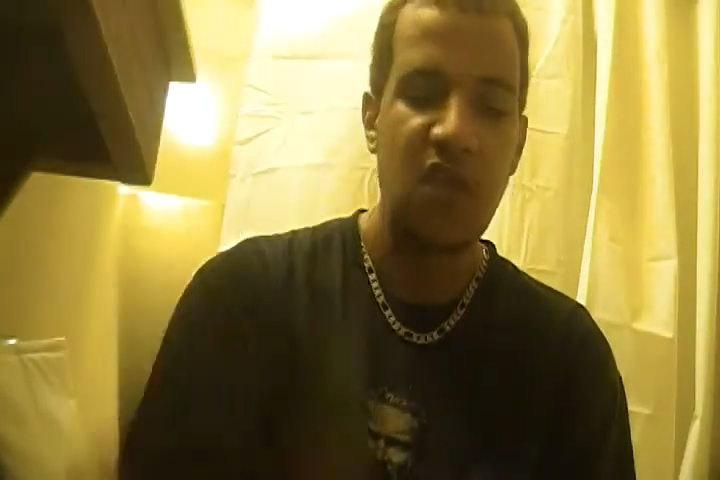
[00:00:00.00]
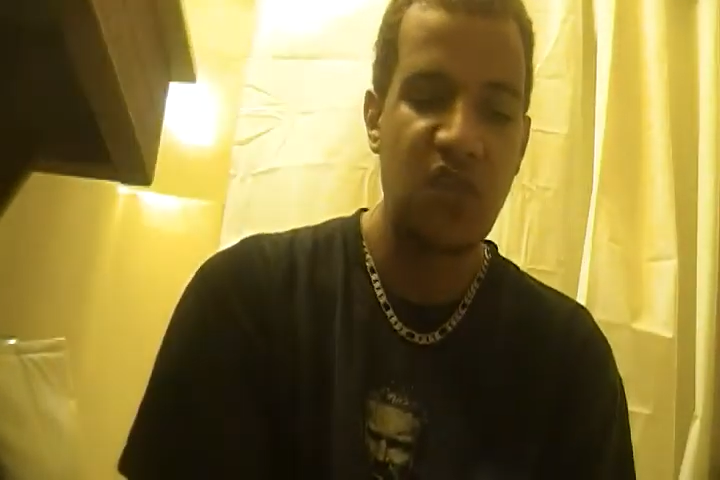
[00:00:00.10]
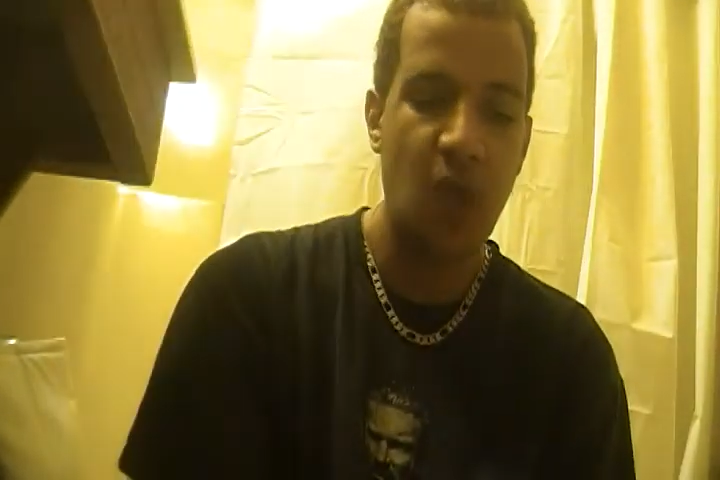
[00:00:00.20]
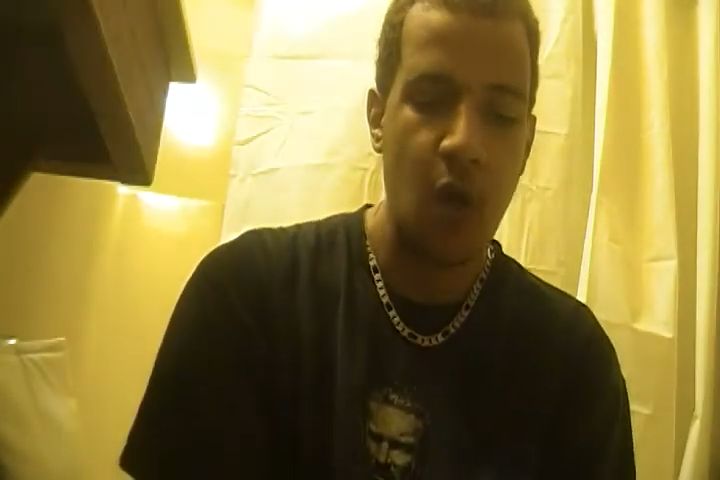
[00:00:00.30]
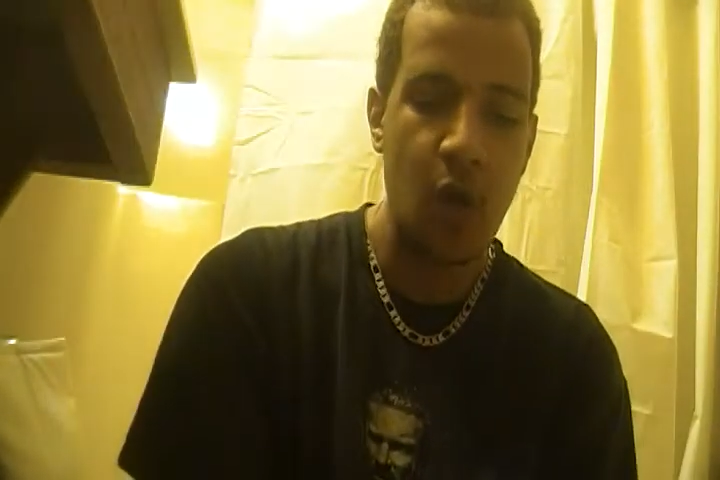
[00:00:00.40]

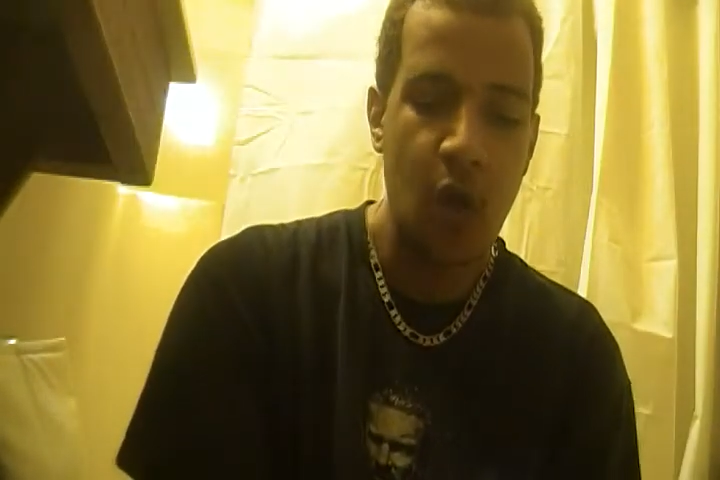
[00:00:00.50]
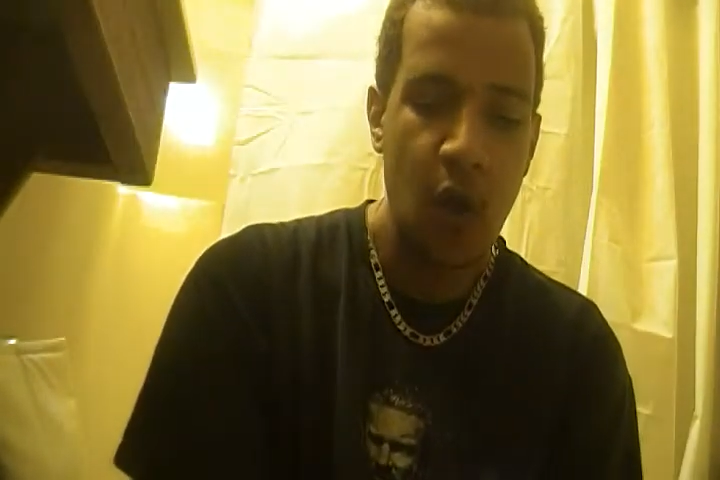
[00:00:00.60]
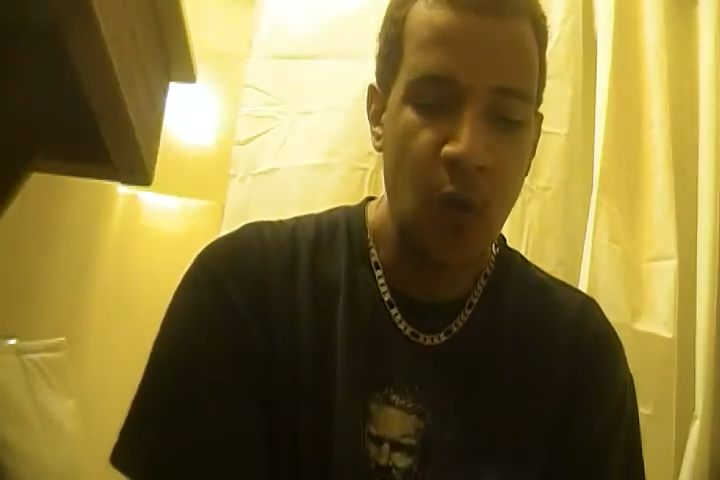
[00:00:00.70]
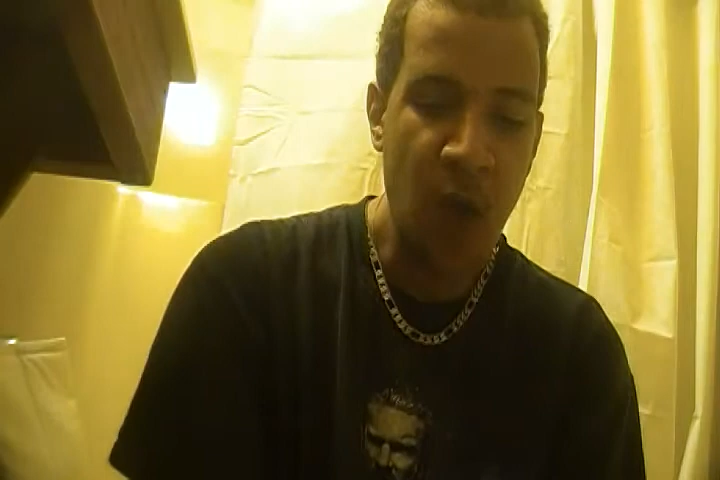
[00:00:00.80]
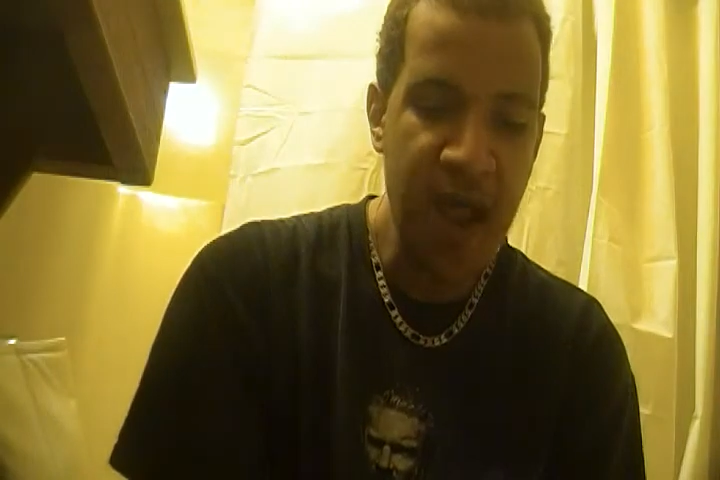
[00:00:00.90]
So
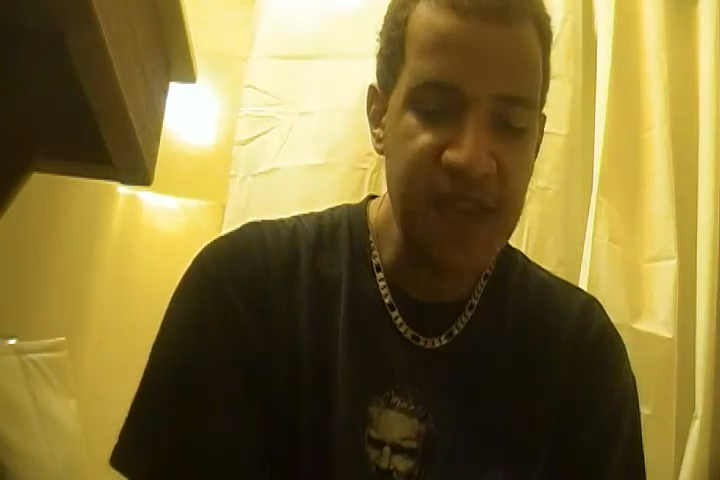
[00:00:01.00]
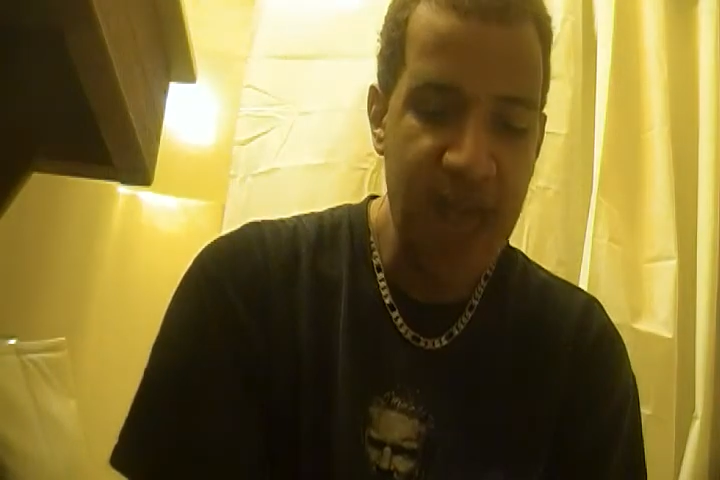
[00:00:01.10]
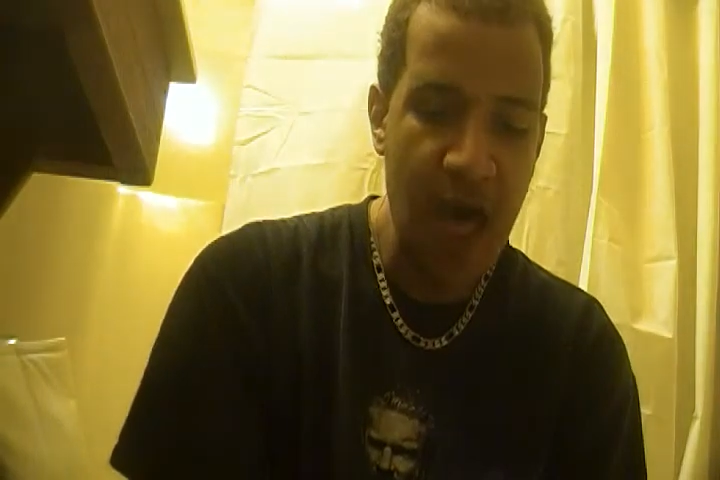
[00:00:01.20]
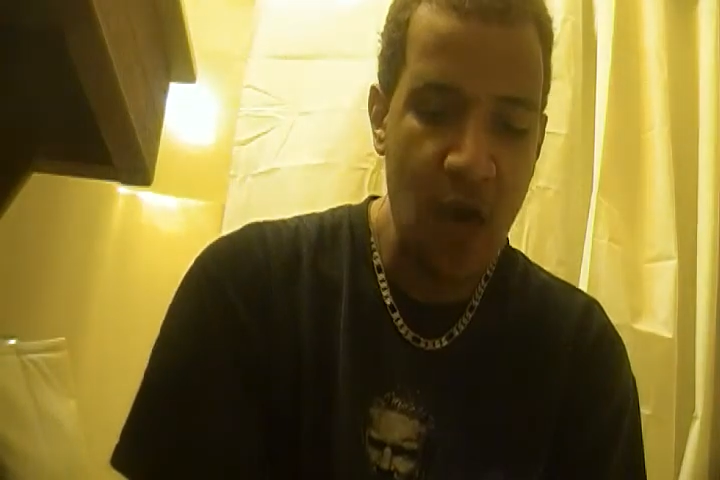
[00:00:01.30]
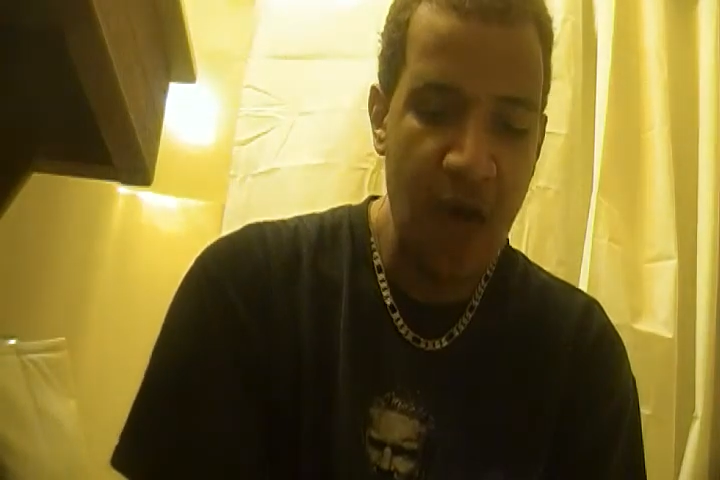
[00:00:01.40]
right
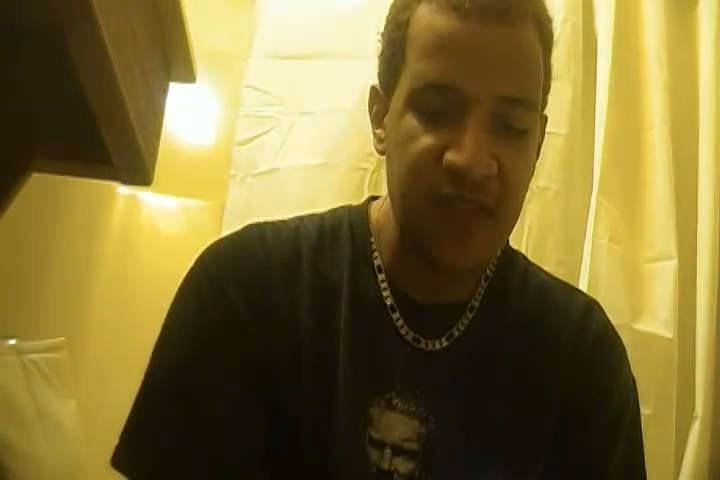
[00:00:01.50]
now,